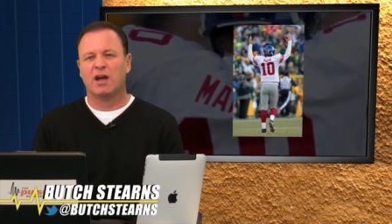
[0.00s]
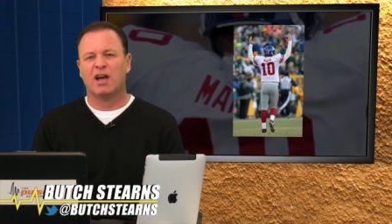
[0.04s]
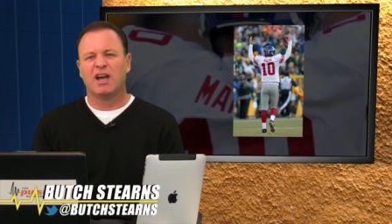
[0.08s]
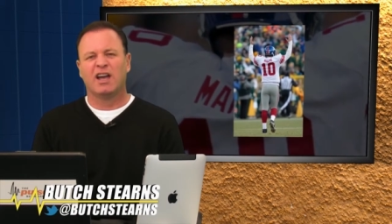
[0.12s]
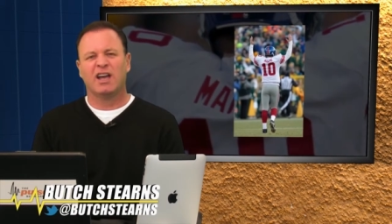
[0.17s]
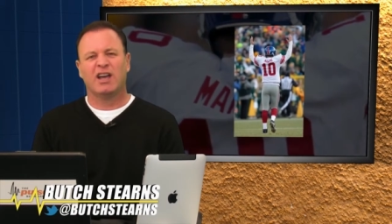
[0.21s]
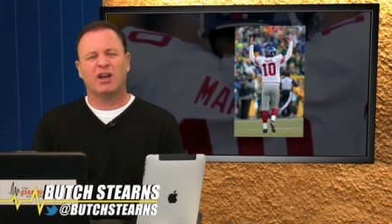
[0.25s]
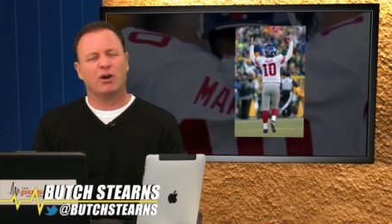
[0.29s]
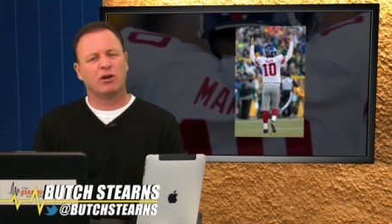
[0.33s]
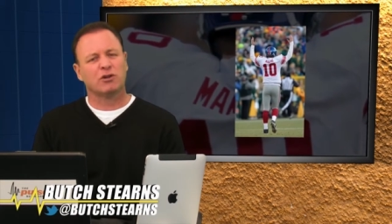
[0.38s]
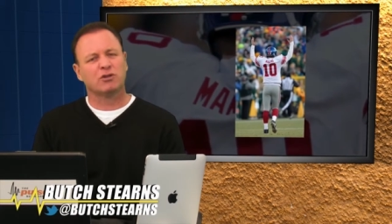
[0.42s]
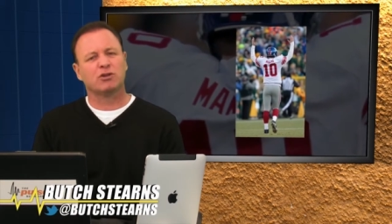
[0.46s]

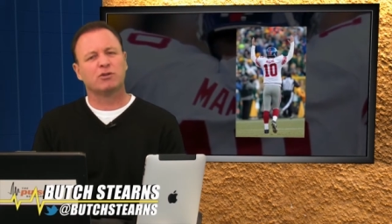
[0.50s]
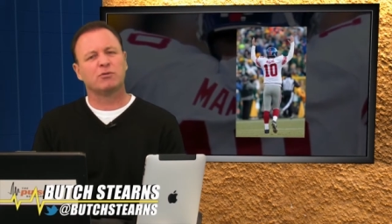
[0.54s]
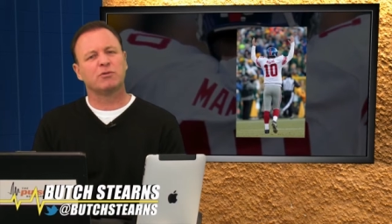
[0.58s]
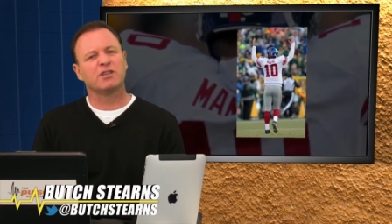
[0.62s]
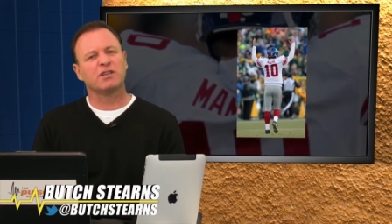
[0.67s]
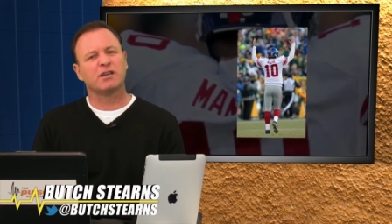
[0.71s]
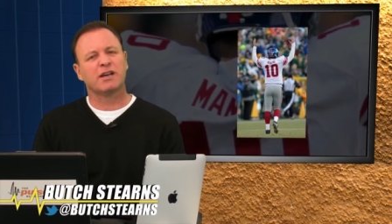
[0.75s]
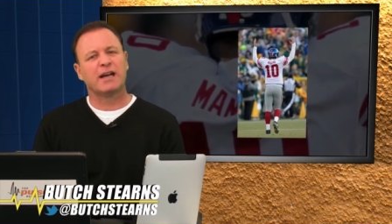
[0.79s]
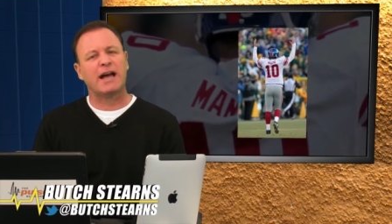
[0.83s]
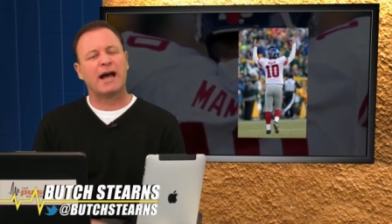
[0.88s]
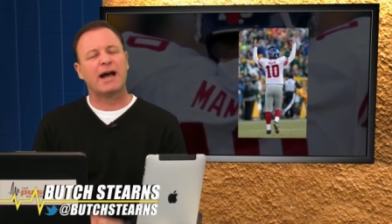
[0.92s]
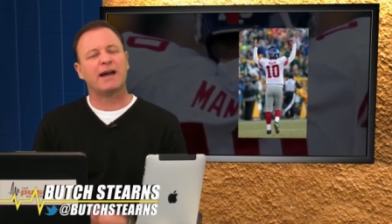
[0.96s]
He also
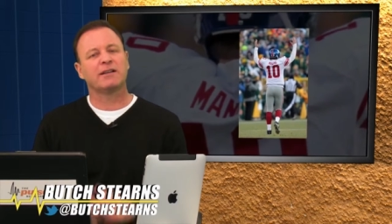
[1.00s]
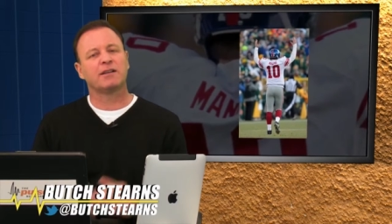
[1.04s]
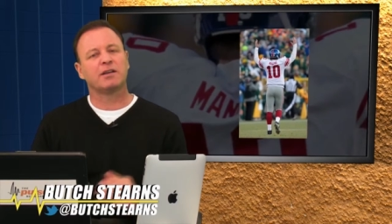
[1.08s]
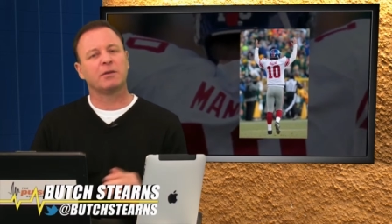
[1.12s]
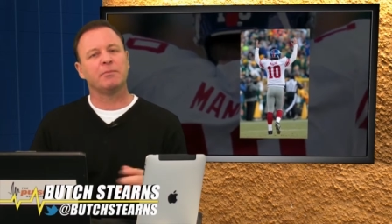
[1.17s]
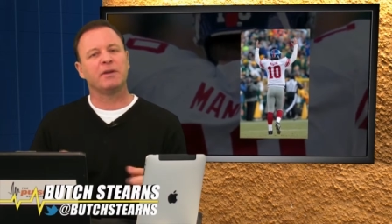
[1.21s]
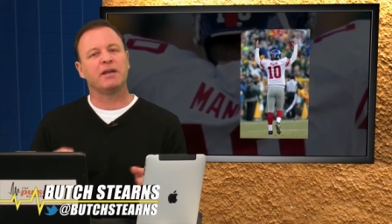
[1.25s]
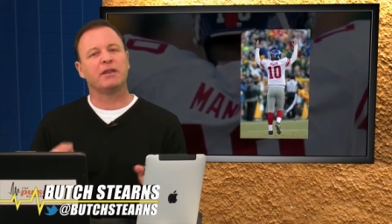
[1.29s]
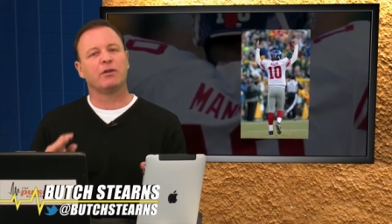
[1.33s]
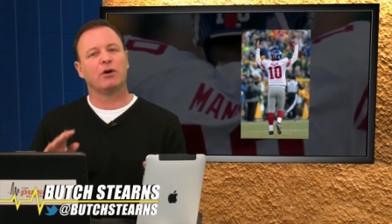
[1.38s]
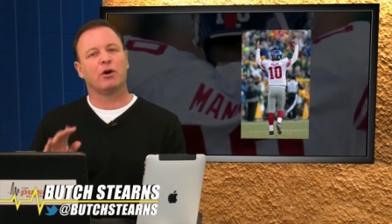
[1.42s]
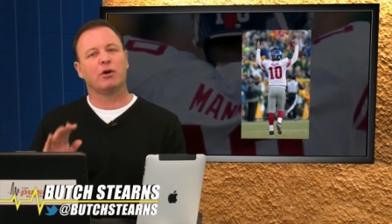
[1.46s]
is a guy to
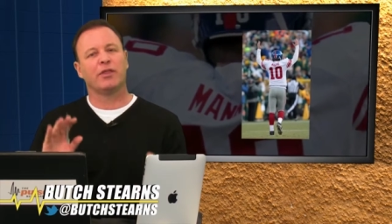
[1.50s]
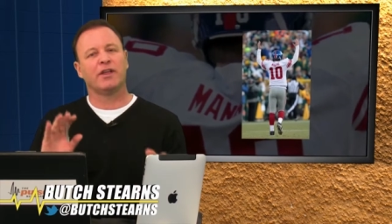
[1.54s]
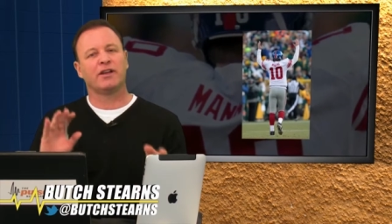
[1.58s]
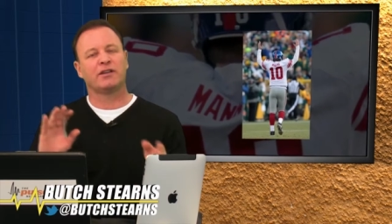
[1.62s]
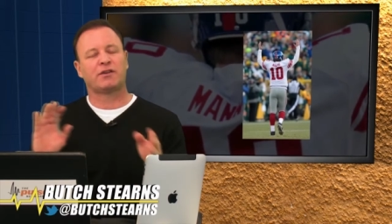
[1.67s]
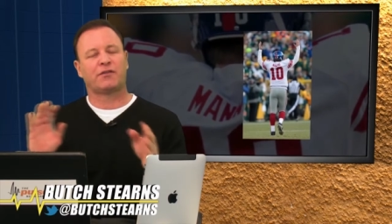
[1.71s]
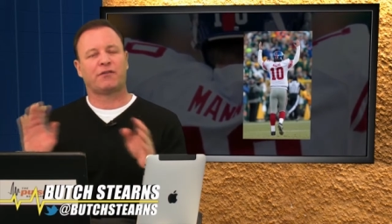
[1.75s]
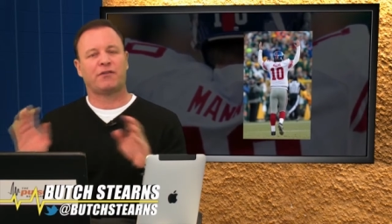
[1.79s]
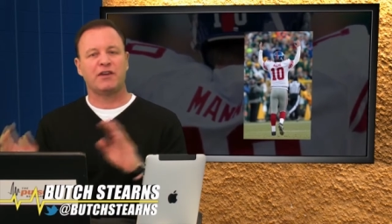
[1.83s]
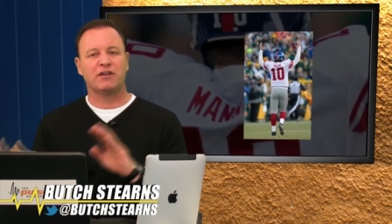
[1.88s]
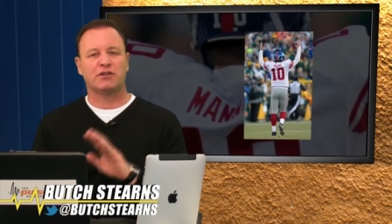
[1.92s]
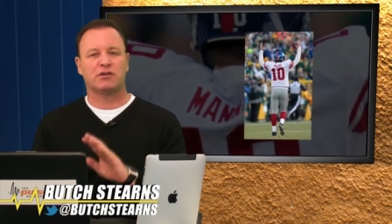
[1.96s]
me, though,
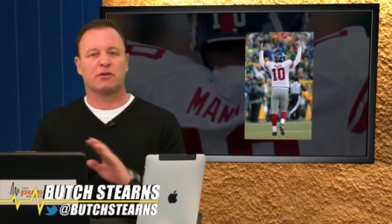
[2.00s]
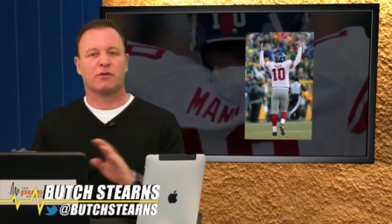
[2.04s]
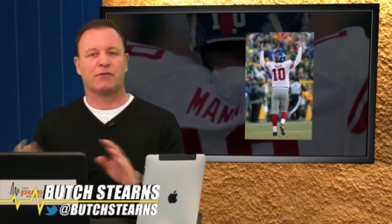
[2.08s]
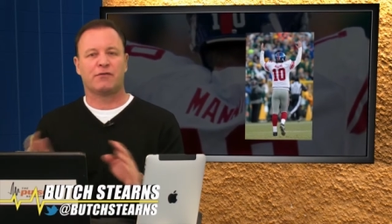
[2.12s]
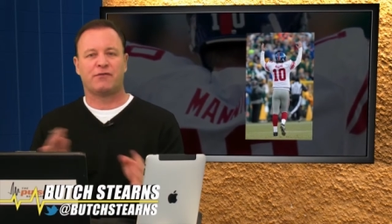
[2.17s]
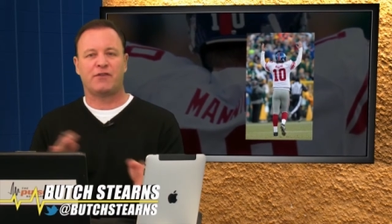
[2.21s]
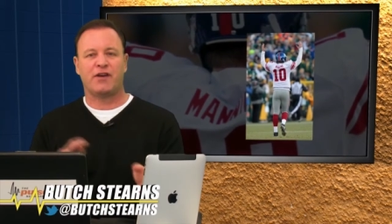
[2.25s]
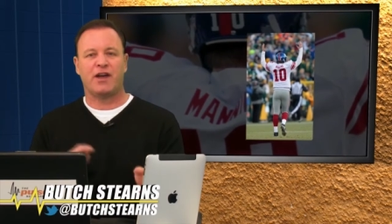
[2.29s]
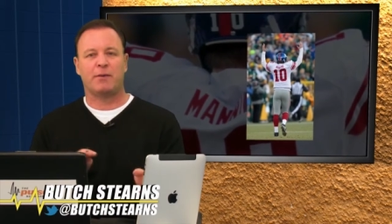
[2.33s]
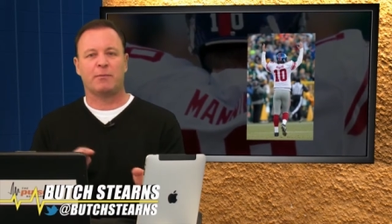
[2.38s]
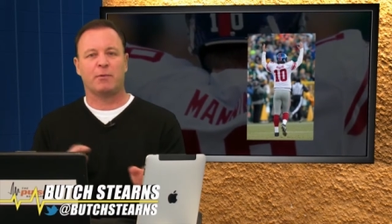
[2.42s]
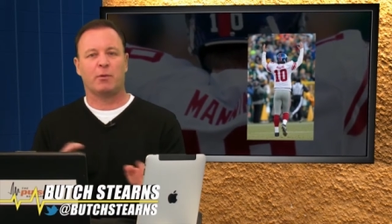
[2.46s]
that's feast or
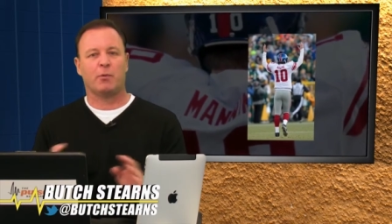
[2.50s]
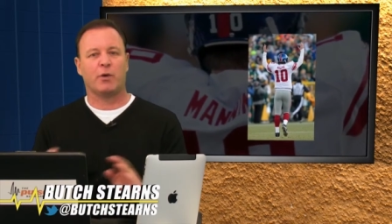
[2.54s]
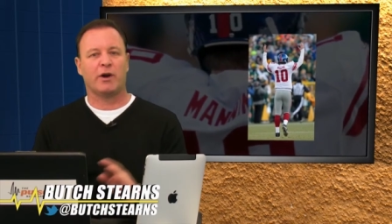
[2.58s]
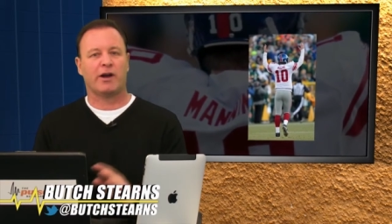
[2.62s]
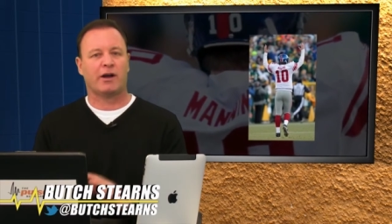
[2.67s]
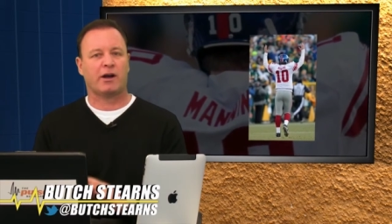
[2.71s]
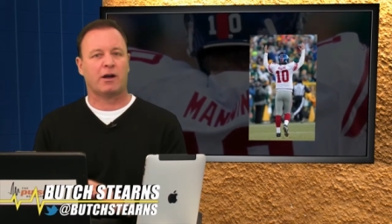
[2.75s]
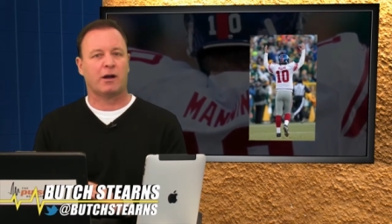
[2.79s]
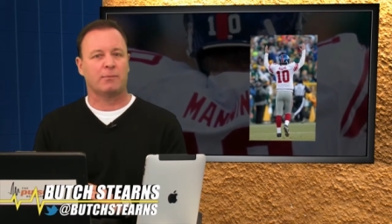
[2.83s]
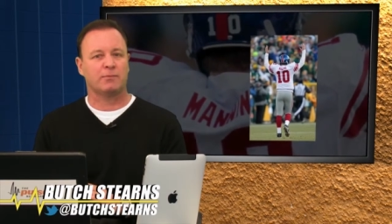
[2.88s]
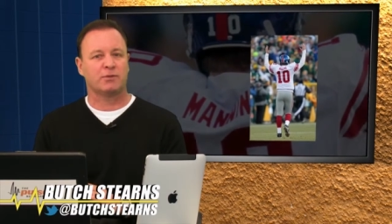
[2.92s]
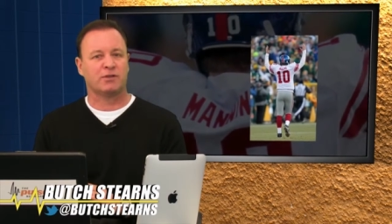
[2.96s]
famine when
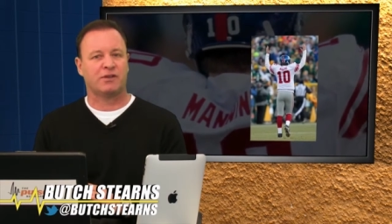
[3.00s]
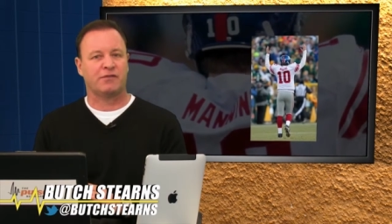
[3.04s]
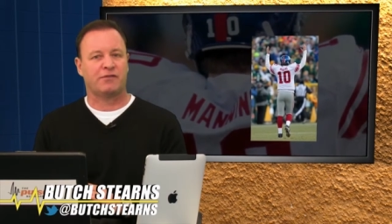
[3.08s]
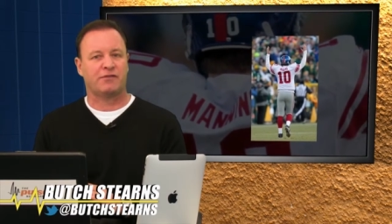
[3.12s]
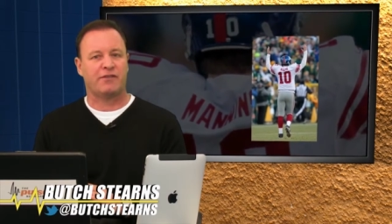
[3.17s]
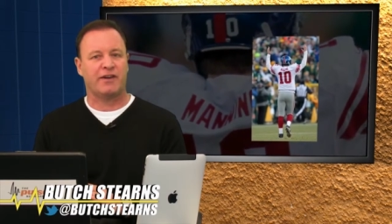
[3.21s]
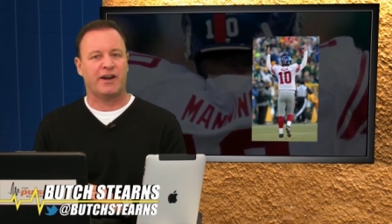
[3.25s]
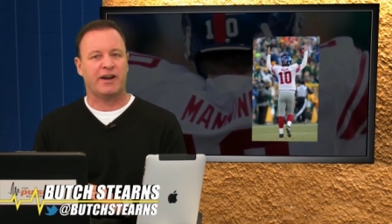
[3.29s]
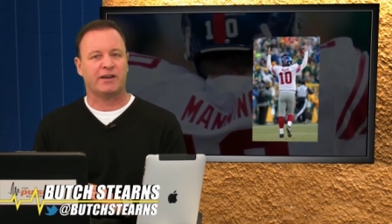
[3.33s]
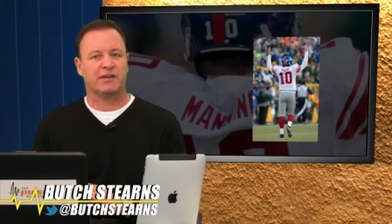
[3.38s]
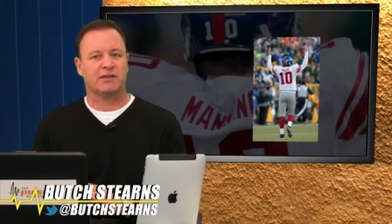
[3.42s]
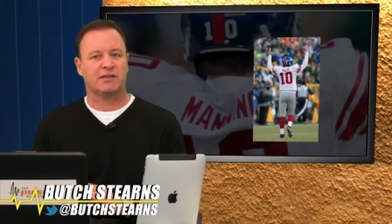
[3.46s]
it comes to
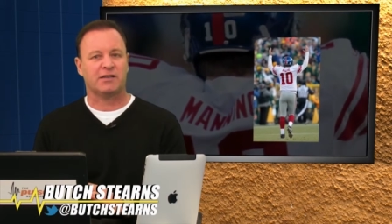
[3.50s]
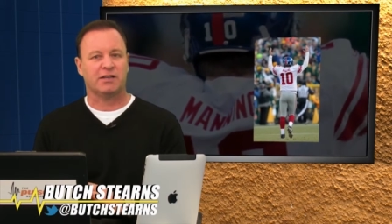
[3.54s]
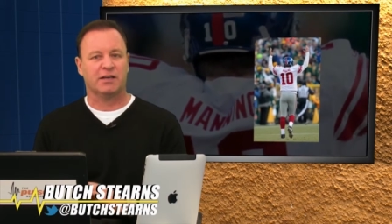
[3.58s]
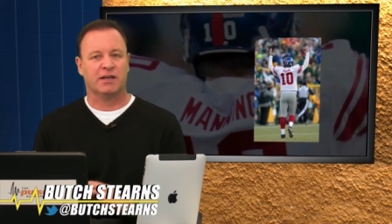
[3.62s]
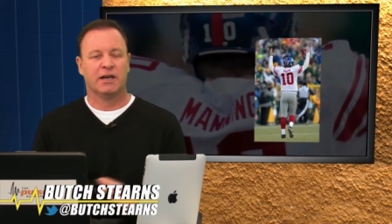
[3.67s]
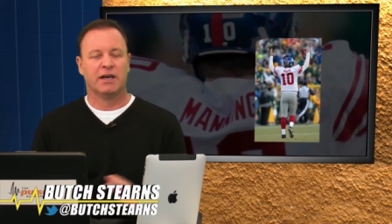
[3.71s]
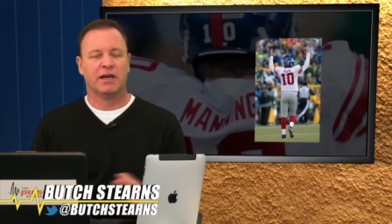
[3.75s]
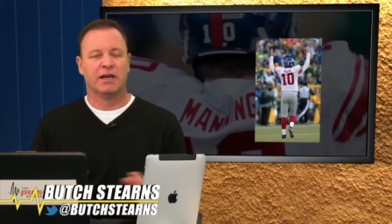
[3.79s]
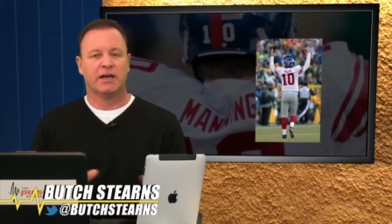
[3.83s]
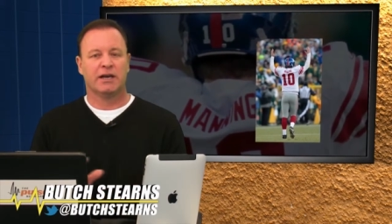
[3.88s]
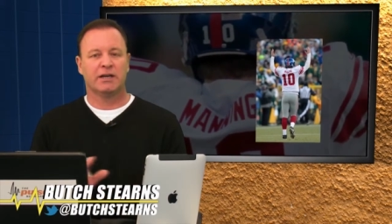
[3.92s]
fantasy.